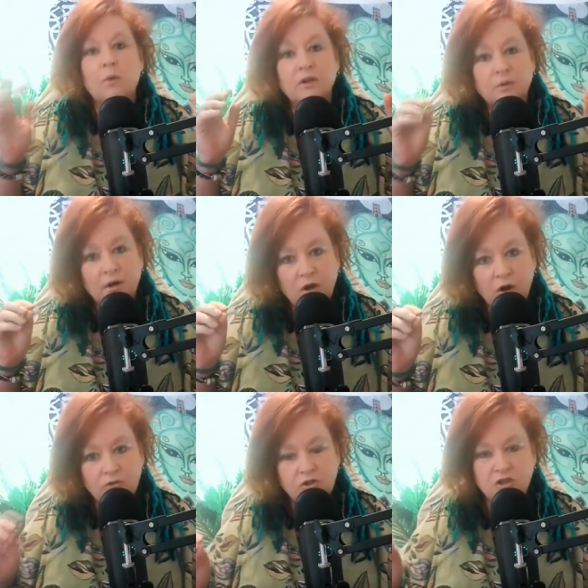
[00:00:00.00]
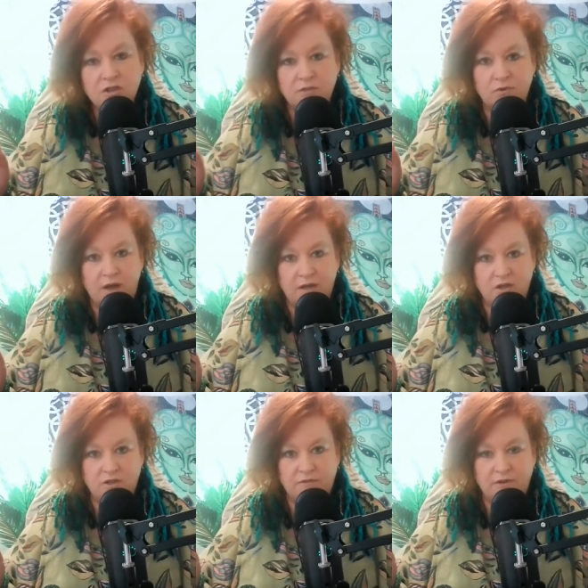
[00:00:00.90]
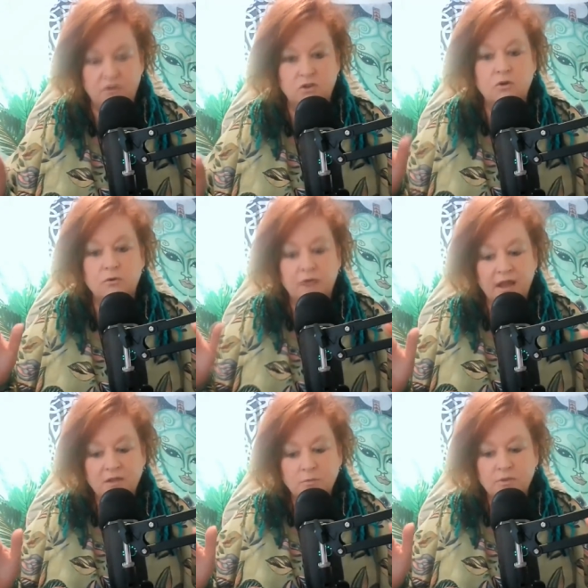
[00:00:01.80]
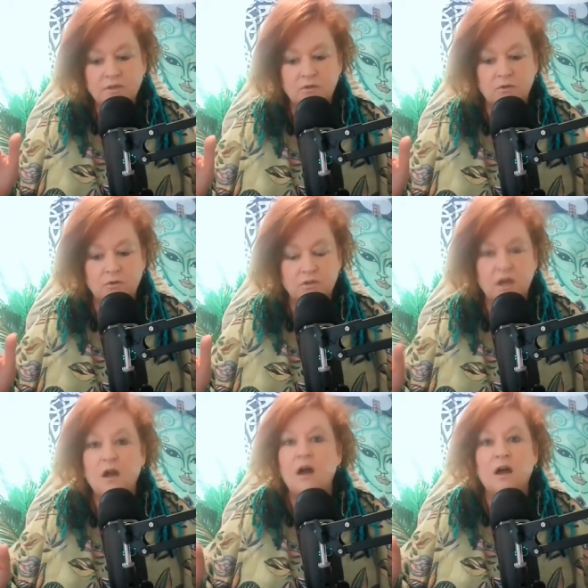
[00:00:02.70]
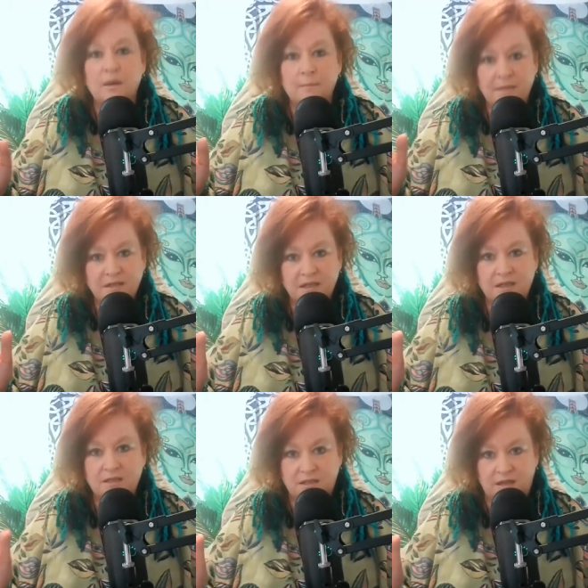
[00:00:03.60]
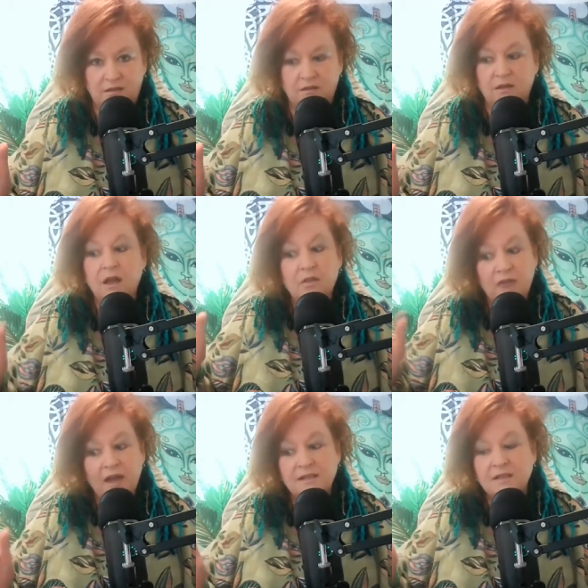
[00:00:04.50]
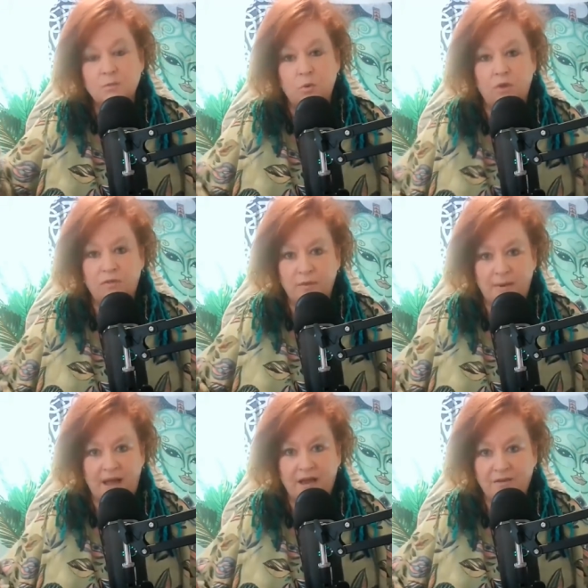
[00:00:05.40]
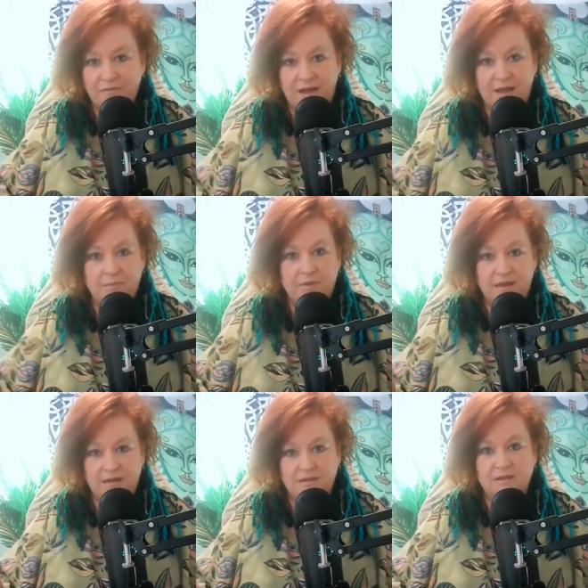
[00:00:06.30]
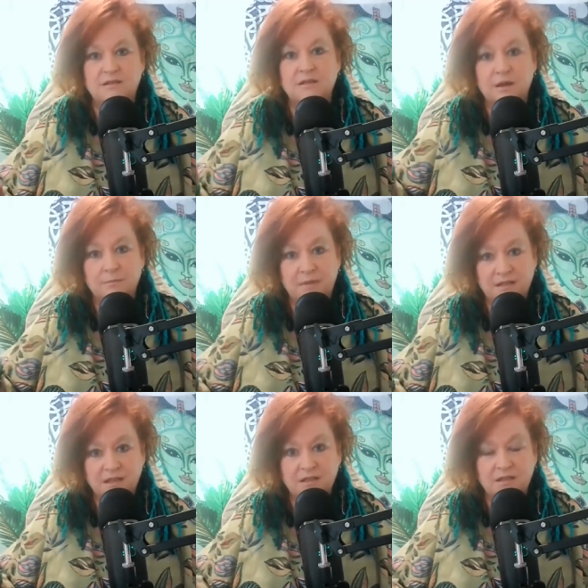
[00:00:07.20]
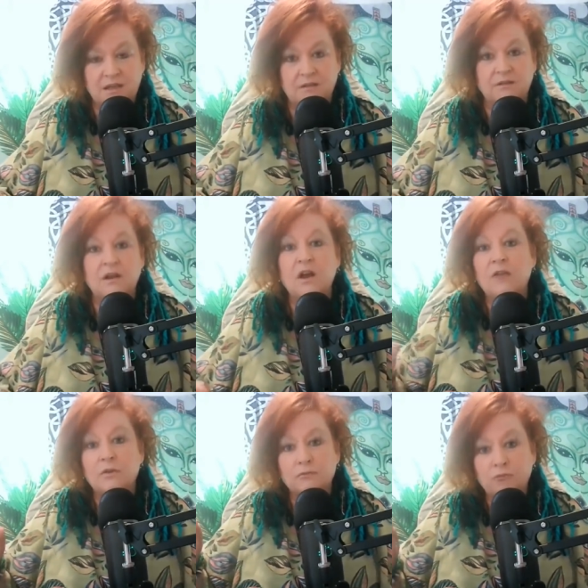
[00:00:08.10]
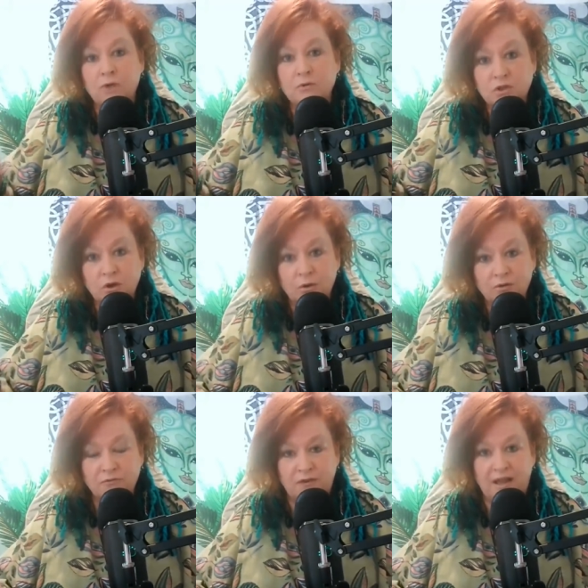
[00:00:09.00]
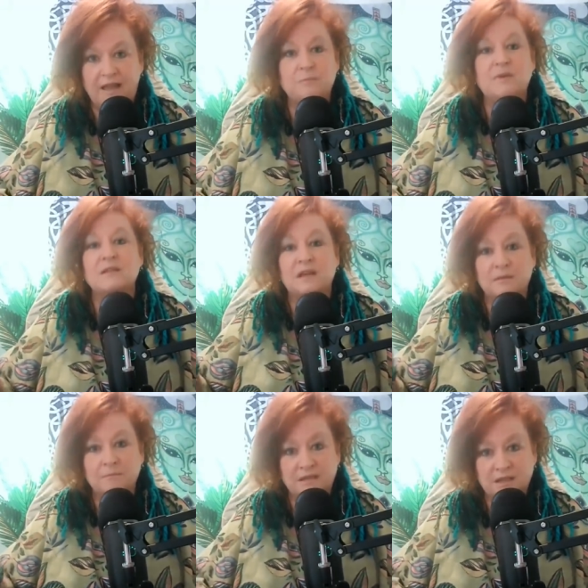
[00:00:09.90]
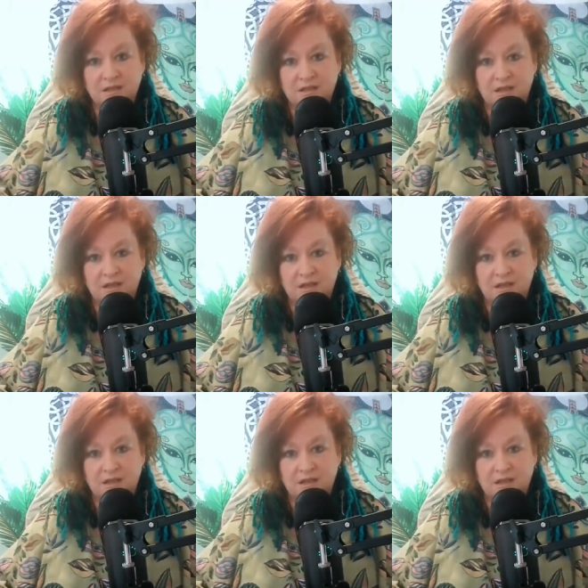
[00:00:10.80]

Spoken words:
When you are conscious of your energy fields, you create what is called a hermetic seal. That is what the black flame is. It's a hermetic seal. The rose gold flame is a hermetic